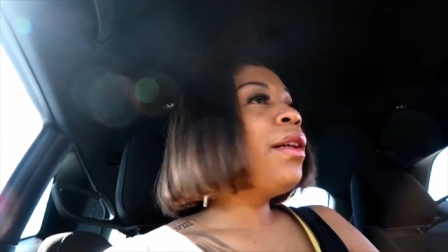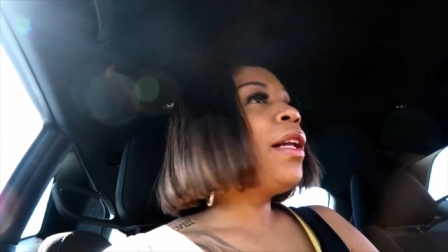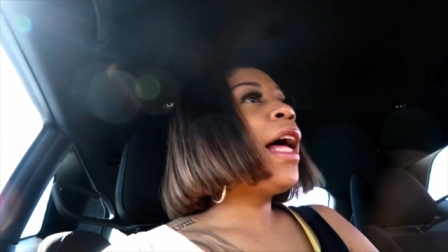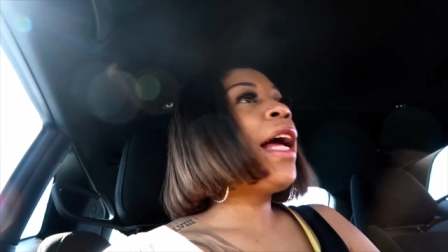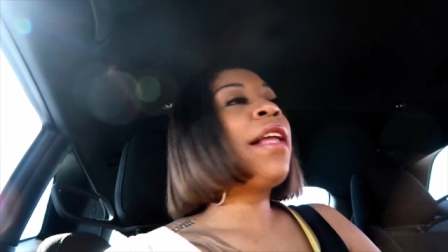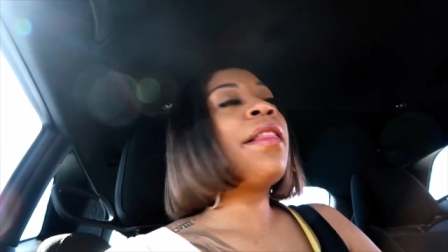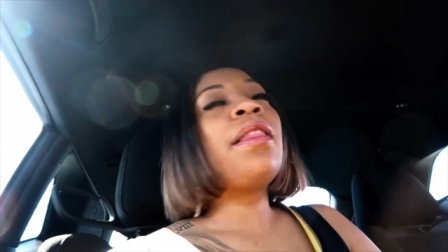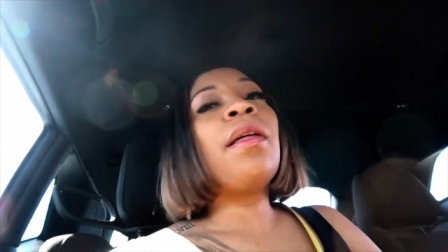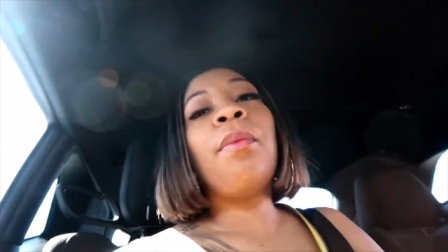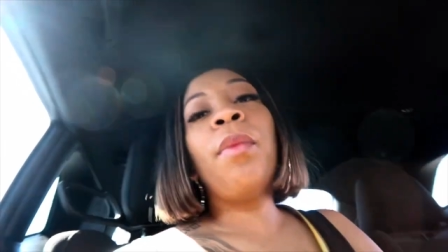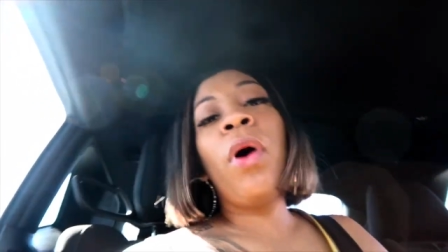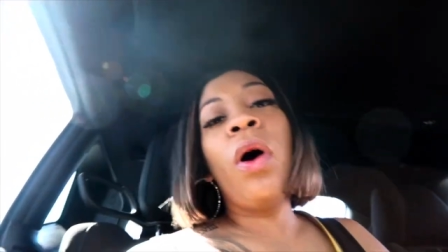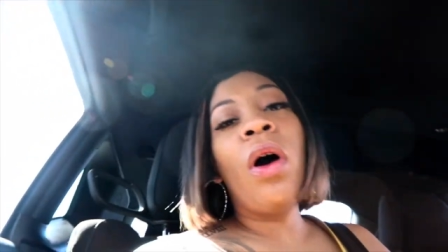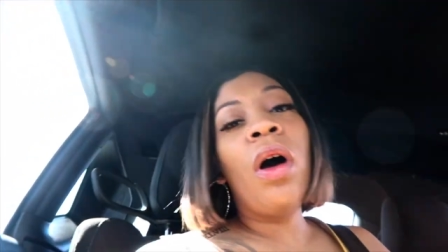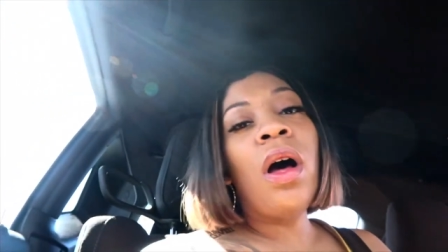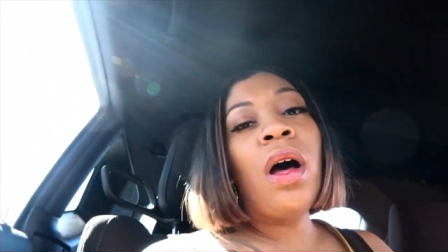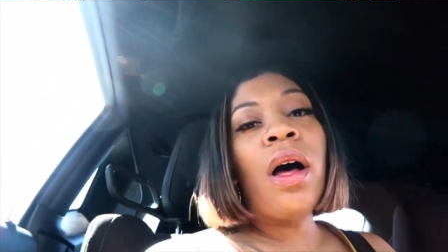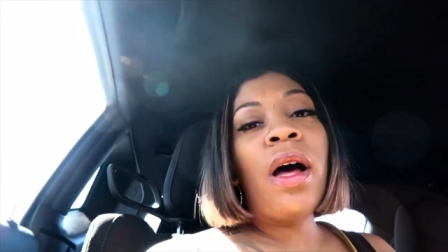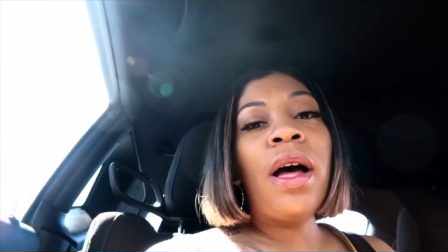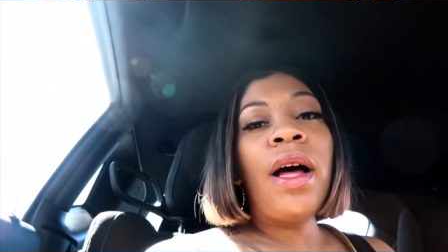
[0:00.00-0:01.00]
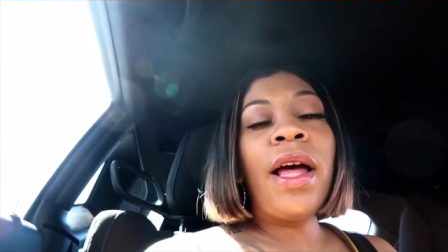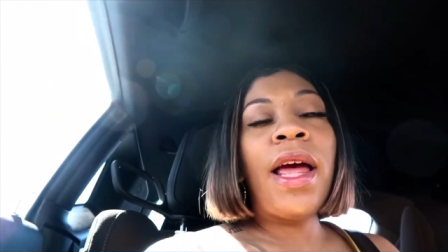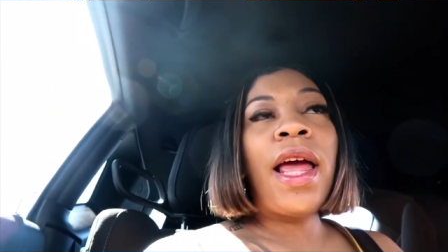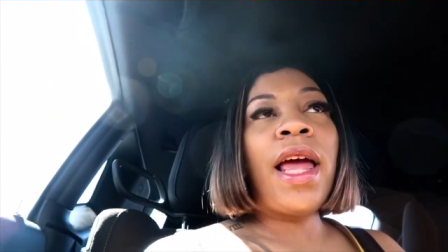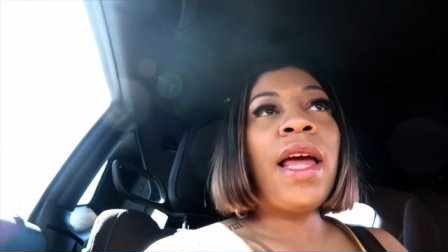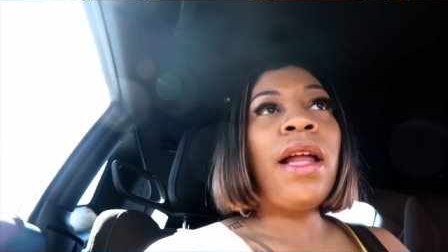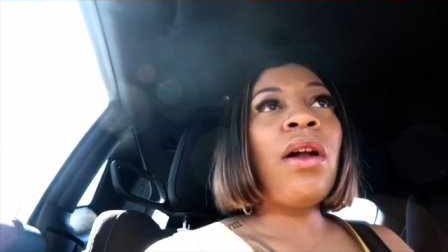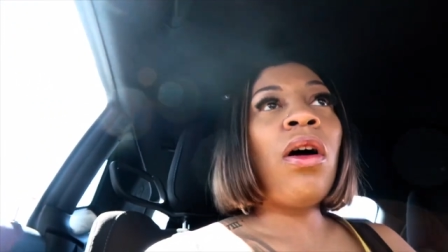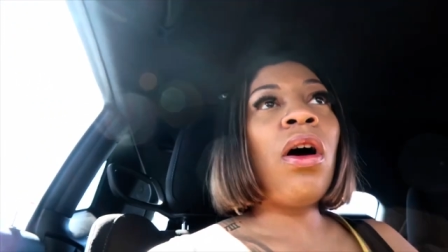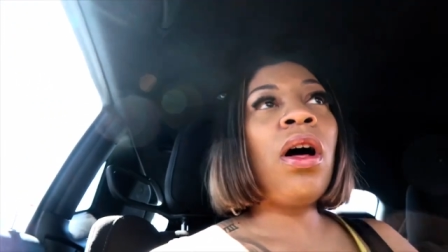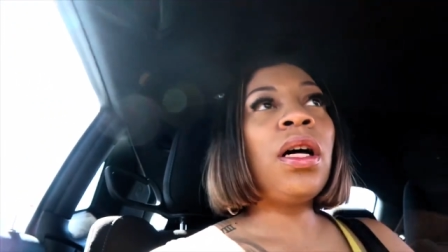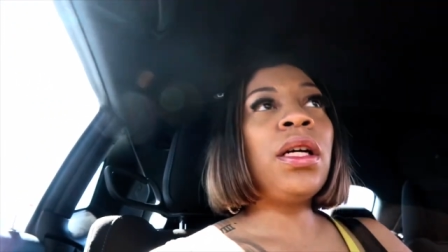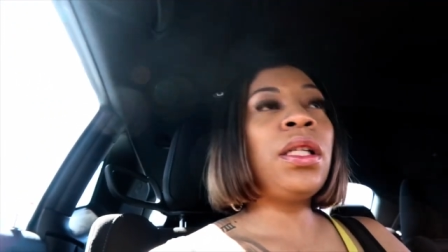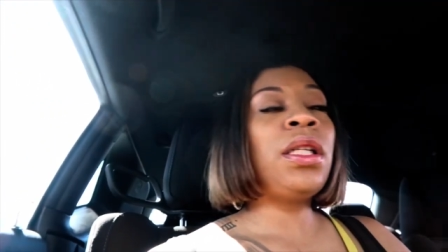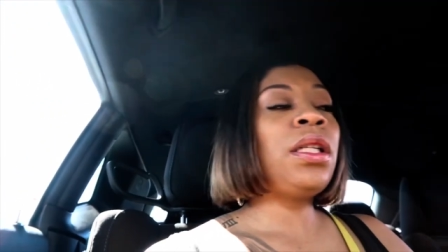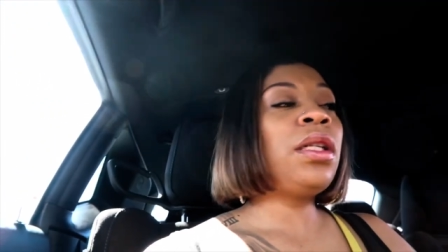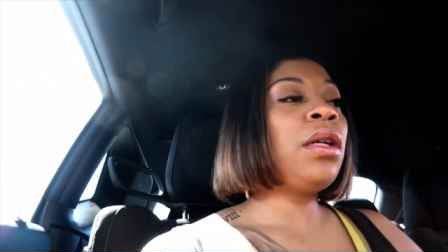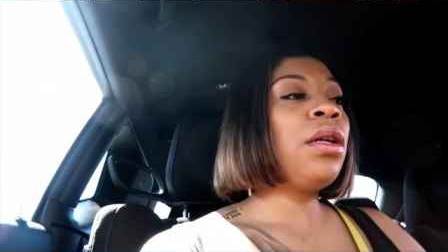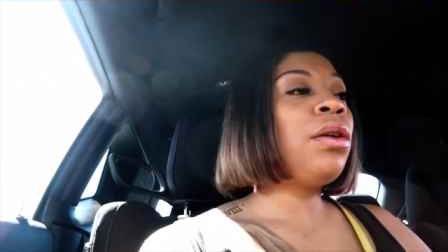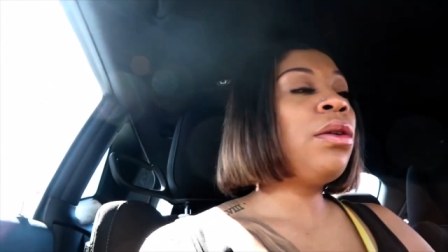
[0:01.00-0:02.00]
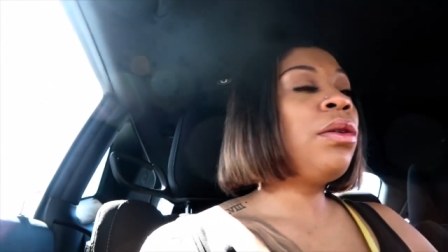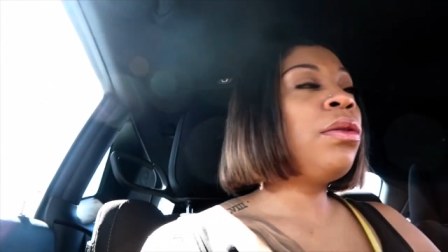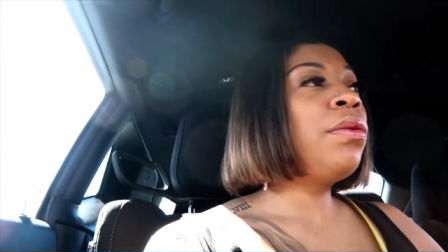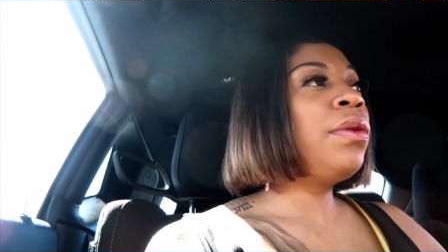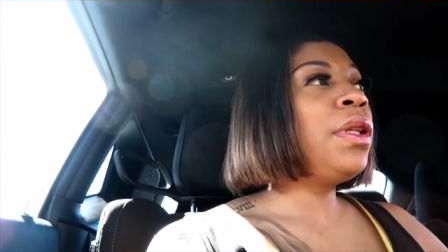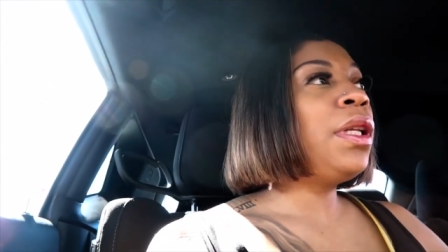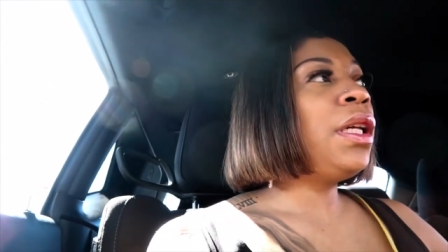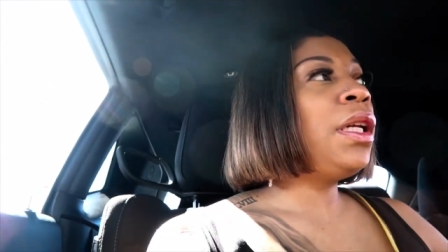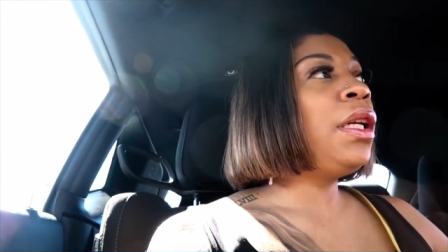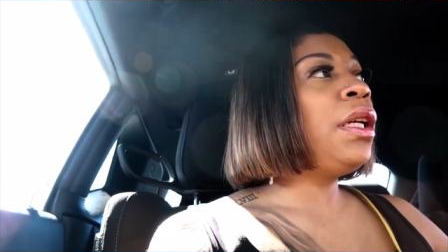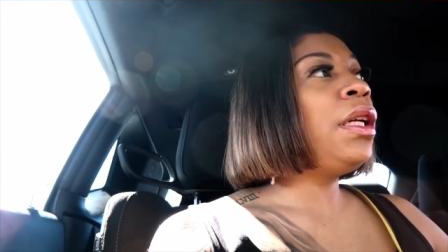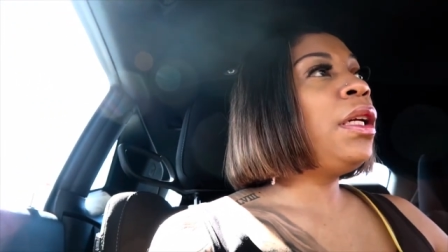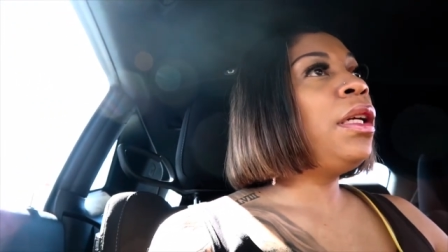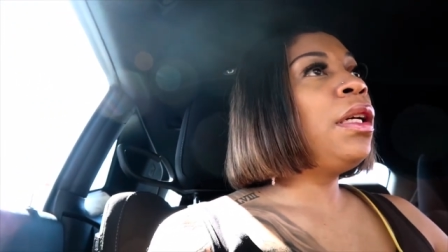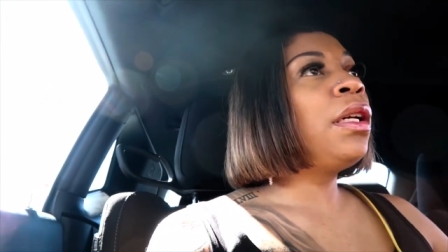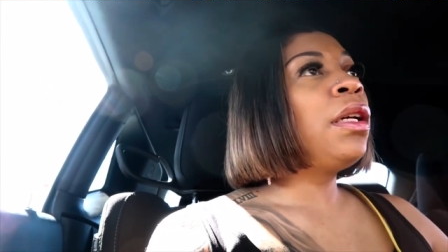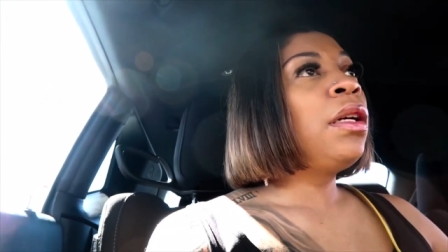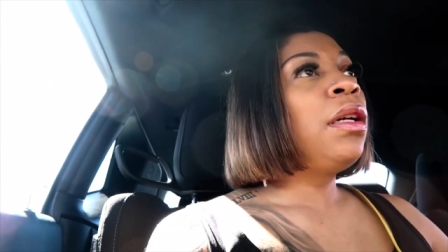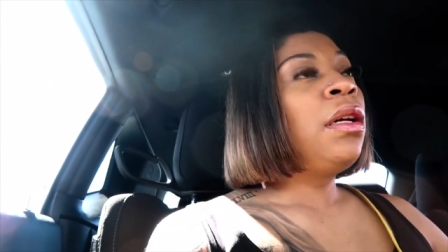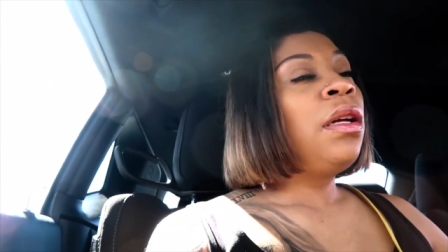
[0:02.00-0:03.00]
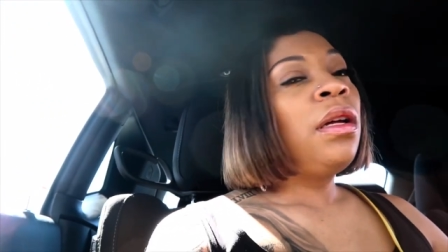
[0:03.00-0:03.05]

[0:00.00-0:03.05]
like the mall and also the